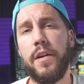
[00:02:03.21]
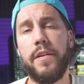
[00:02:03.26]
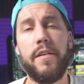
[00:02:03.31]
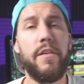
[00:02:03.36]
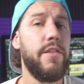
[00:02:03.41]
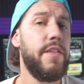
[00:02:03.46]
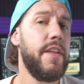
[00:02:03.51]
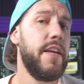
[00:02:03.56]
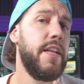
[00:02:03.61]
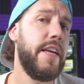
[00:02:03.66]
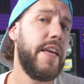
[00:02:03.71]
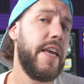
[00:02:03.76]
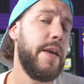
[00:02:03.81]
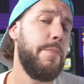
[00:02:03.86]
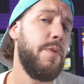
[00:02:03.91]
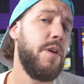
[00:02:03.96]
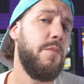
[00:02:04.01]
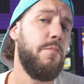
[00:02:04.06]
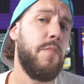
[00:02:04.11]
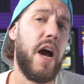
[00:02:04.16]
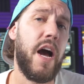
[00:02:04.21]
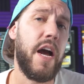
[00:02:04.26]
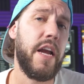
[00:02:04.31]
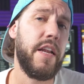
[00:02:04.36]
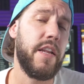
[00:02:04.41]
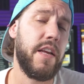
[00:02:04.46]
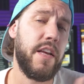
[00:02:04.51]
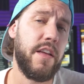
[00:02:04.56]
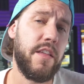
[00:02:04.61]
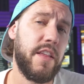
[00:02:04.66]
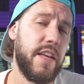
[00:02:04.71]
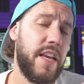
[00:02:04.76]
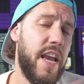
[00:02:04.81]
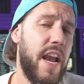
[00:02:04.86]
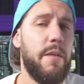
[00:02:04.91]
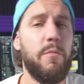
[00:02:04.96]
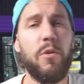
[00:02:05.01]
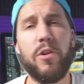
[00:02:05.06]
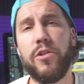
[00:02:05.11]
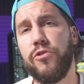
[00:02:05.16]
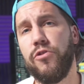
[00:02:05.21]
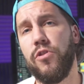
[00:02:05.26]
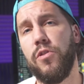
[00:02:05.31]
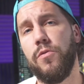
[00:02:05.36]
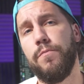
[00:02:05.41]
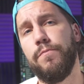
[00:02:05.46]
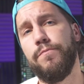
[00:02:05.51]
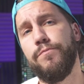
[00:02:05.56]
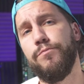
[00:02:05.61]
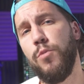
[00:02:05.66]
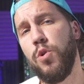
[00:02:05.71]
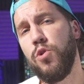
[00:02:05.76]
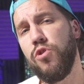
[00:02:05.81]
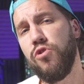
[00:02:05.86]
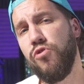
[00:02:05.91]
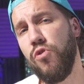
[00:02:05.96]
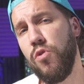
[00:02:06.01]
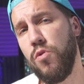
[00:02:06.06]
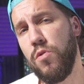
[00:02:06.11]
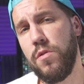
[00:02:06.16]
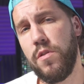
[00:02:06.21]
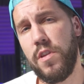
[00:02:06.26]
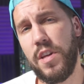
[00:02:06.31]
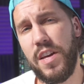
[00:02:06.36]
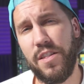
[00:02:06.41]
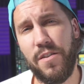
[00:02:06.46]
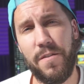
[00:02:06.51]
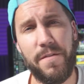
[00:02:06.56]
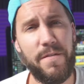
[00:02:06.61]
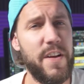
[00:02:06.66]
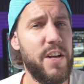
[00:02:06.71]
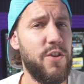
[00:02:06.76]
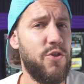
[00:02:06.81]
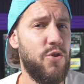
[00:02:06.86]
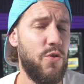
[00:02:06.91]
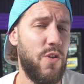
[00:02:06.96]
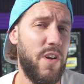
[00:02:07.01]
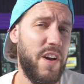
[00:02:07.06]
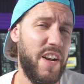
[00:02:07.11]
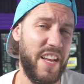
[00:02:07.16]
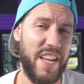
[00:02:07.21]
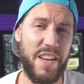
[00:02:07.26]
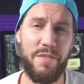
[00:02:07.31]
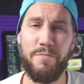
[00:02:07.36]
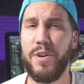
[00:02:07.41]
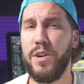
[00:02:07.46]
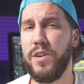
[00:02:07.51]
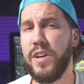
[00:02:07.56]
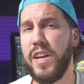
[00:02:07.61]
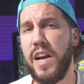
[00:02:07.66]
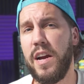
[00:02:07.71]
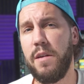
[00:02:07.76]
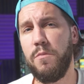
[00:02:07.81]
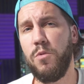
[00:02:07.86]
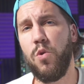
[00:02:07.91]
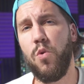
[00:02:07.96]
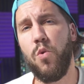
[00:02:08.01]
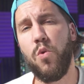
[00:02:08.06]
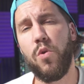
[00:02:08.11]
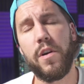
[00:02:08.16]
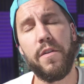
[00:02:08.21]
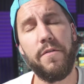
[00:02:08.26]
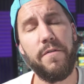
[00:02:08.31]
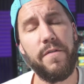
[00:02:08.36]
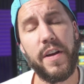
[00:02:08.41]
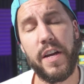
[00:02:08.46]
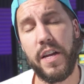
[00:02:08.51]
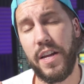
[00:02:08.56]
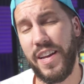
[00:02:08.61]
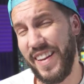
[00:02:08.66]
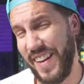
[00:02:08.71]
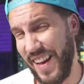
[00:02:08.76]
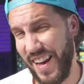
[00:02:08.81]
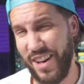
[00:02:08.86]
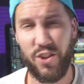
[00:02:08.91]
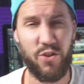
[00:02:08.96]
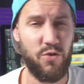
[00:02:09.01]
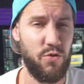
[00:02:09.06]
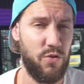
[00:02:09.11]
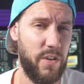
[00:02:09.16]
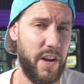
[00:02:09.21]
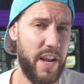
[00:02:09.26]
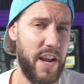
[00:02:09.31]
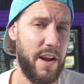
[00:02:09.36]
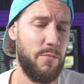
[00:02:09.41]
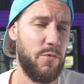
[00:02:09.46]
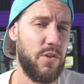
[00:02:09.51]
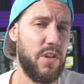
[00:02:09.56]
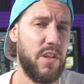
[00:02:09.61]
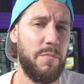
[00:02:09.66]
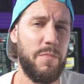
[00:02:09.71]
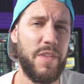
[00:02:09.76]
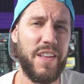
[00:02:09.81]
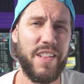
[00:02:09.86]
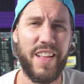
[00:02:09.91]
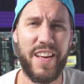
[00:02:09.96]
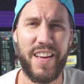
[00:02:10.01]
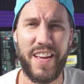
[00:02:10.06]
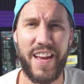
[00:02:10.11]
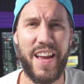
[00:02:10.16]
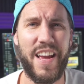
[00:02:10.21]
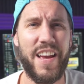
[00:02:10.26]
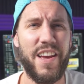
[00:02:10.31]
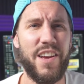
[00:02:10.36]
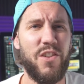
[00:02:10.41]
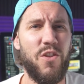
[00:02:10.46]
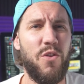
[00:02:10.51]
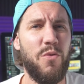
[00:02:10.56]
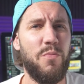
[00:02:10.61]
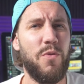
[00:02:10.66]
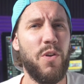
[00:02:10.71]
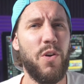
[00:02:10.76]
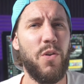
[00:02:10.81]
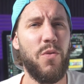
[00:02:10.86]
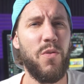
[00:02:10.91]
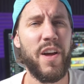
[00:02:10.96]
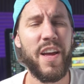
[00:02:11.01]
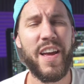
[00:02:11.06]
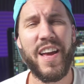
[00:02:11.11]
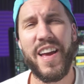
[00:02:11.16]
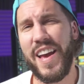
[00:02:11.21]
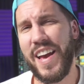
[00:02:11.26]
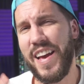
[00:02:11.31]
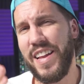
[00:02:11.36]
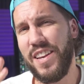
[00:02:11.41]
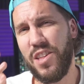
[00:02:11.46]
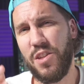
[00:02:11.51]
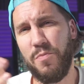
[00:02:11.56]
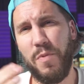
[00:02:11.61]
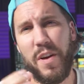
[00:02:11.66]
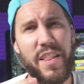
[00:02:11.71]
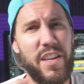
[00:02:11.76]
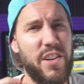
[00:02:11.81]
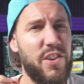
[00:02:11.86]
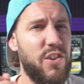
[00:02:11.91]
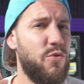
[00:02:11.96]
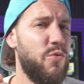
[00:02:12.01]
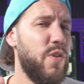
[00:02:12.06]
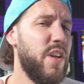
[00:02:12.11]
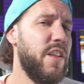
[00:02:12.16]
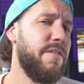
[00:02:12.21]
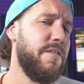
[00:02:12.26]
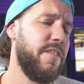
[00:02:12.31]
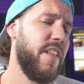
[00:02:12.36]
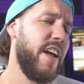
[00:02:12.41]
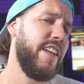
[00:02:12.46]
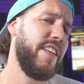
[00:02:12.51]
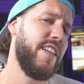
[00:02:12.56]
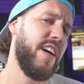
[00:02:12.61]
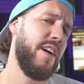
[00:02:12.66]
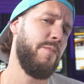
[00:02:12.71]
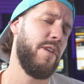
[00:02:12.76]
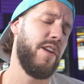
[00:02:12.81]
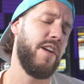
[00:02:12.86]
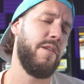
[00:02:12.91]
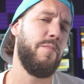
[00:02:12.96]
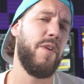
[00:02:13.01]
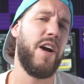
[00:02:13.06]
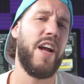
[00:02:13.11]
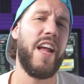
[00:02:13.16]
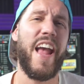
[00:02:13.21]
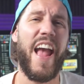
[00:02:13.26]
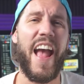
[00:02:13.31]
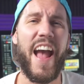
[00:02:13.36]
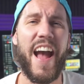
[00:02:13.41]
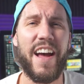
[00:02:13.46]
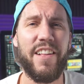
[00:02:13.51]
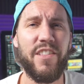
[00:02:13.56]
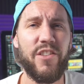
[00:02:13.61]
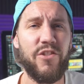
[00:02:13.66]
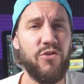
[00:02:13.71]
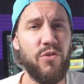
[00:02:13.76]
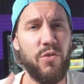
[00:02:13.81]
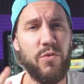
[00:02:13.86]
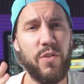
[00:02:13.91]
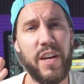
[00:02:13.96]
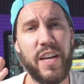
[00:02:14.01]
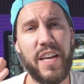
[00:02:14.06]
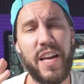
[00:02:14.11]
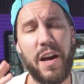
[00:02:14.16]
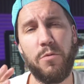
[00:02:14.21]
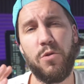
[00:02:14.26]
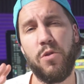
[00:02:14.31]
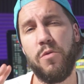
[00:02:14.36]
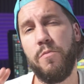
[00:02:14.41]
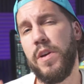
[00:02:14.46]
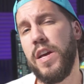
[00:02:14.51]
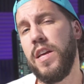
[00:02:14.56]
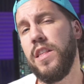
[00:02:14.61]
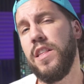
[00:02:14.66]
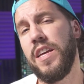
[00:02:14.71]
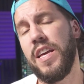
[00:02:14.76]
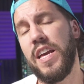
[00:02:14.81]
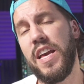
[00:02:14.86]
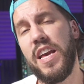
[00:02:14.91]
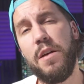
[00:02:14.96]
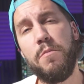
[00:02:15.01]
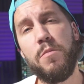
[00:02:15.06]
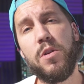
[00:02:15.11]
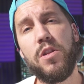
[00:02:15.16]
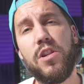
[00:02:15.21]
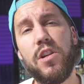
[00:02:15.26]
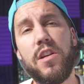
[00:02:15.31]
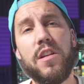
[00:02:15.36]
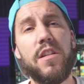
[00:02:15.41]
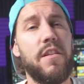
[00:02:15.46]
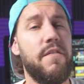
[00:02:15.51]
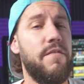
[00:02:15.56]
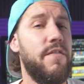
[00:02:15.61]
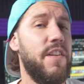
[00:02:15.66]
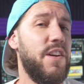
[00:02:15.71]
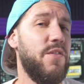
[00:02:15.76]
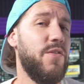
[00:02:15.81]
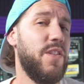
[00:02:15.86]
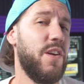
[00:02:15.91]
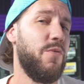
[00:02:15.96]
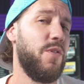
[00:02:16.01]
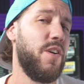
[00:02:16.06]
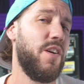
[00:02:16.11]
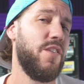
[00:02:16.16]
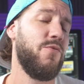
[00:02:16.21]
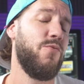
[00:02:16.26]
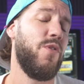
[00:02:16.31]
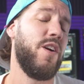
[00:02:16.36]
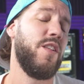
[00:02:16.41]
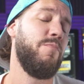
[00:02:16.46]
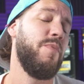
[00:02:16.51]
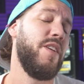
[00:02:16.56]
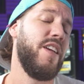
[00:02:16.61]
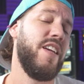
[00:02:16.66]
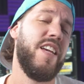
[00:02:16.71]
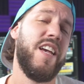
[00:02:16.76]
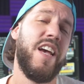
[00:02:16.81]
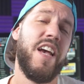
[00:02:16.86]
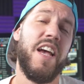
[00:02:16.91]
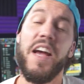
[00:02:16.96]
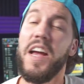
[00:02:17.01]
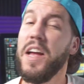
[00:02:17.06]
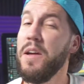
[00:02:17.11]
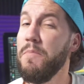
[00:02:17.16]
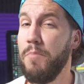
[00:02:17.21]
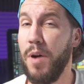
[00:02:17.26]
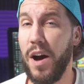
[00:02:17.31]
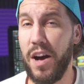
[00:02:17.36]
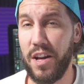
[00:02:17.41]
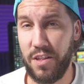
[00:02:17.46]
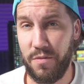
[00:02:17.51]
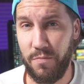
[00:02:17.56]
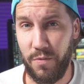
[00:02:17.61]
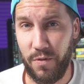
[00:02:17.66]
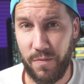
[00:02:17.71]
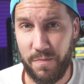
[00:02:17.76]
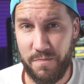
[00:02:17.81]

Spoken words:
Another thing to keep in mind is the camera on the drone. Most drones either feature an inbuilt camera or can fit an external camera, something like a GoPro. And despite the decreased flight time that it might add, the drone can capture amazing images and video that would otherwise be impossible.